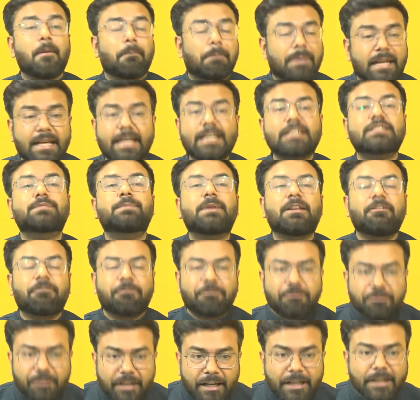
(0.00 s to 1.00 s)
Please be
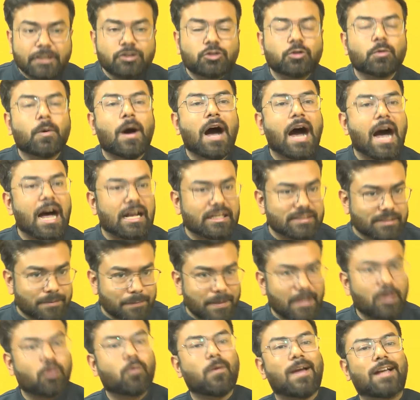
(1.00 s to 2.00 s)
free to ask
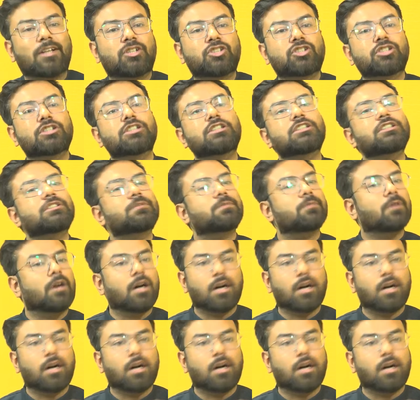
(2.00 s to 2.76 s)
me questions